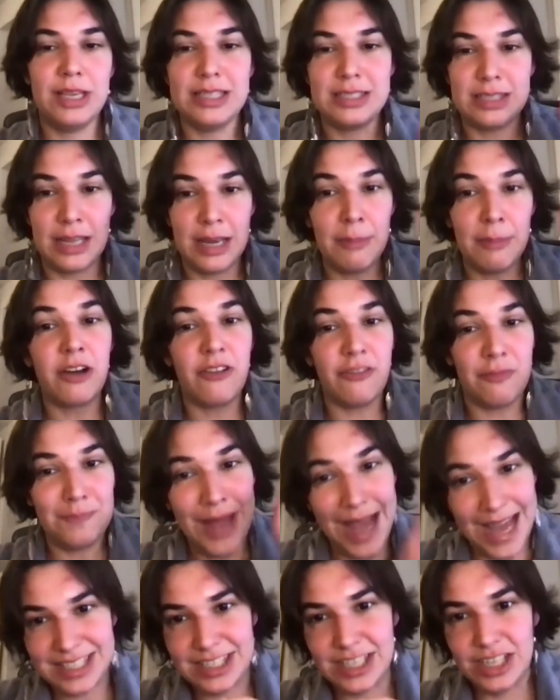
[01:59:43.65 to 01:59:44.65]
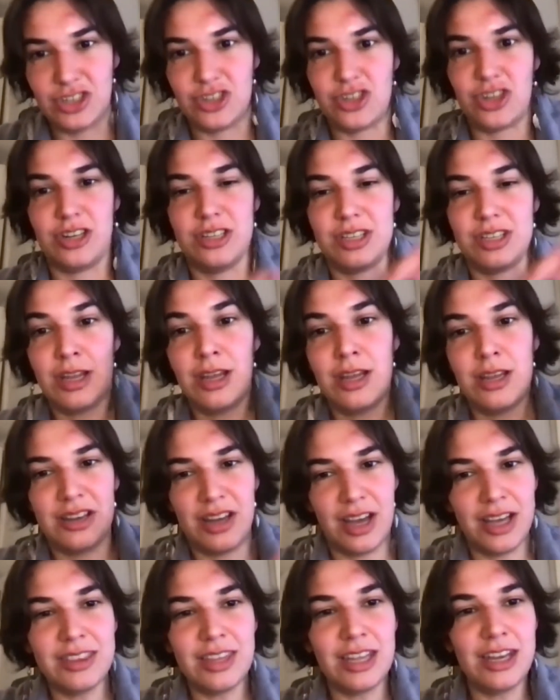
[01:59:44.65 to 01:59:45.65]
It's the number of passengers,
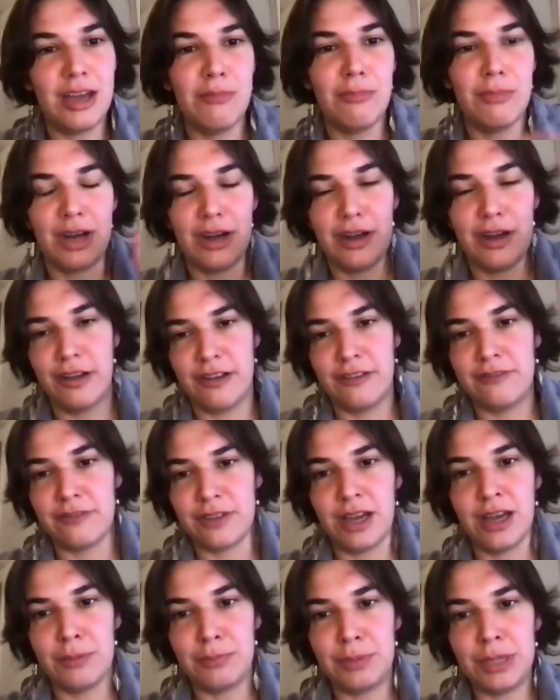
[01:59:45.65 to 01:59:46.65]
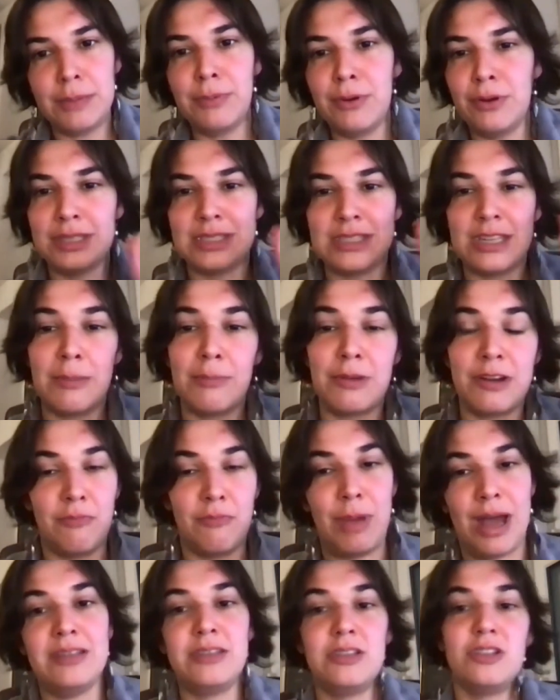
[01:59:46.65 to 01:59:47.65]
not the number of people, it's the number of
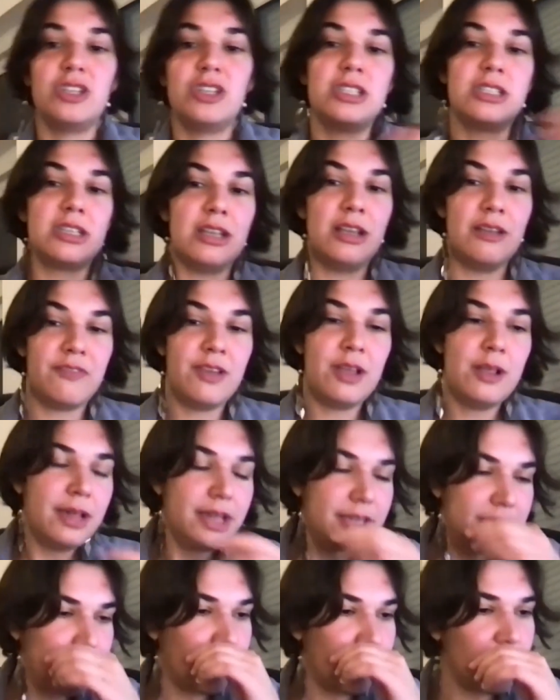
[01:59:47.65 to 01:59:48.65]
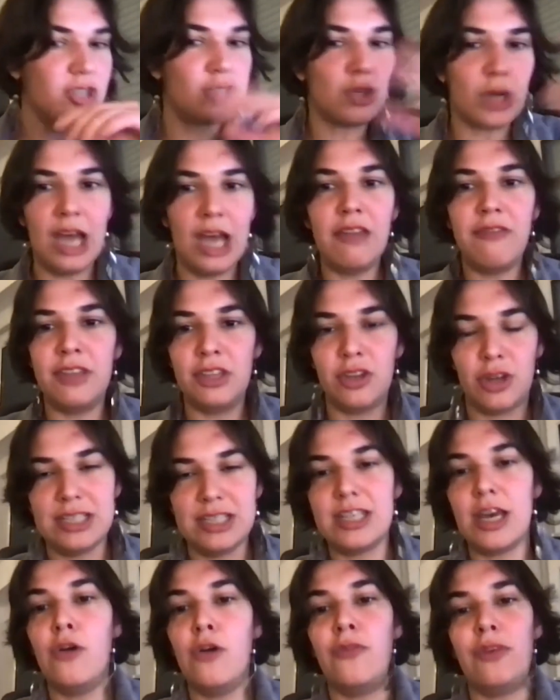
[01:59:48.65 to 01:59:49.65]
passengers. If you are driving
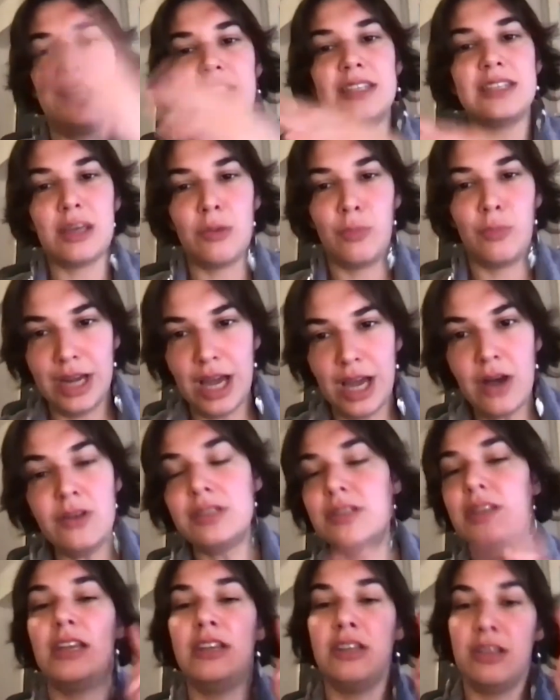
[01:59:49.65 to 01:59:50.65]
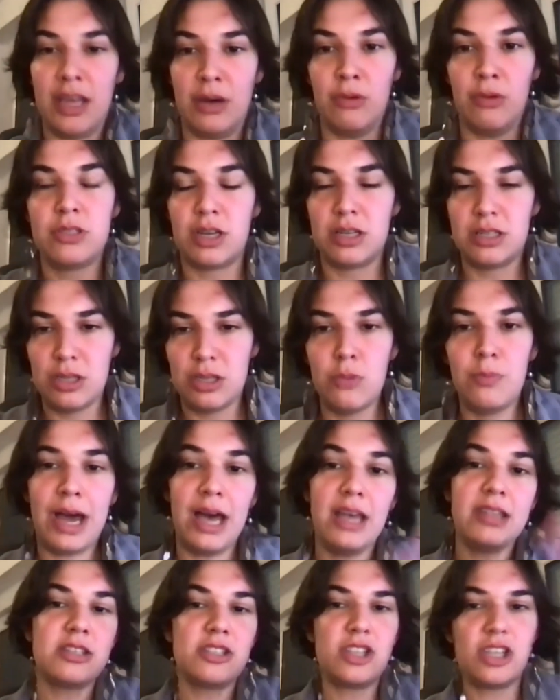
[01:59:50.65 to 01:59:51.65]
yourself and someone else, then those are two
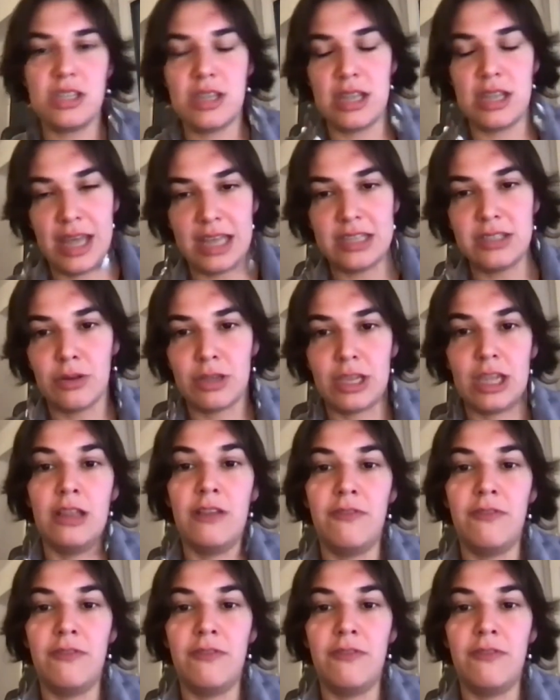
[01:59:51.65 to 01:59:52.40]
passengers, and that's okay.